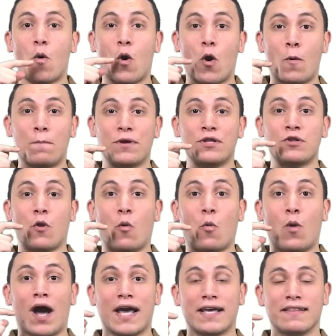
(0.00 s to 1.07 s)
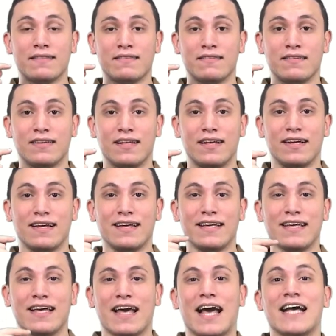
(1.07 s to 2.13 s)
open wide,
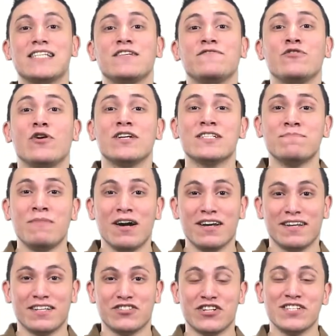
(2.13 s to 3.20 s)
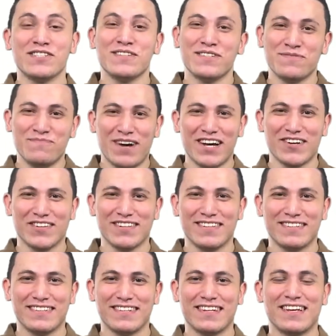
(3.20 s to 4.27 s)
as if you are smiling. Just smile.
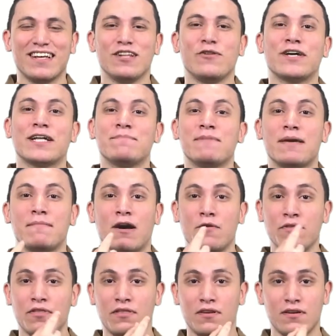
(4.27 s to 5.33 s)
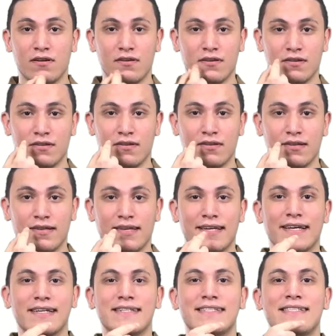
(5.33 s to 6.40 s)
Look at my mouth.
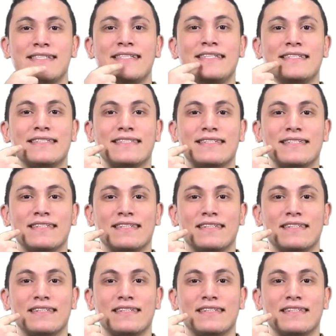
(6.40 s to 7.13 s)
Sin.